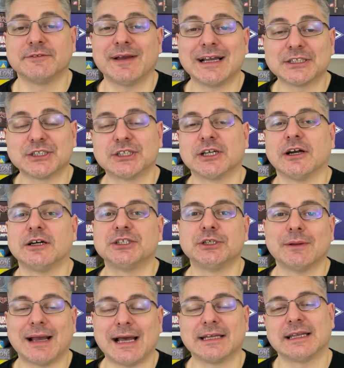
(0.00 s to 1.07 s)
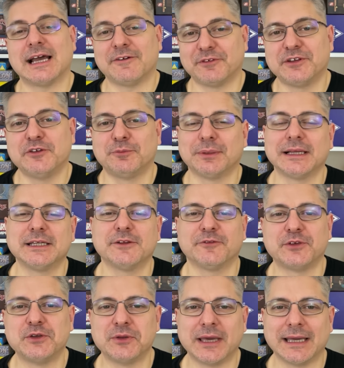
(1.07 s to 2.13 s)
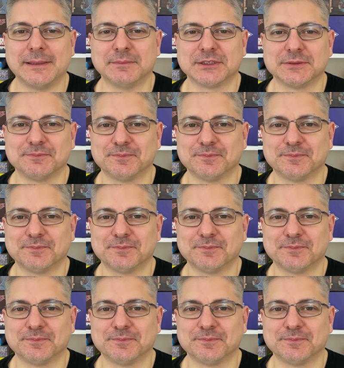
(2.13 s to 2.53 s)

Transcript: action cards you add after you've played a few games.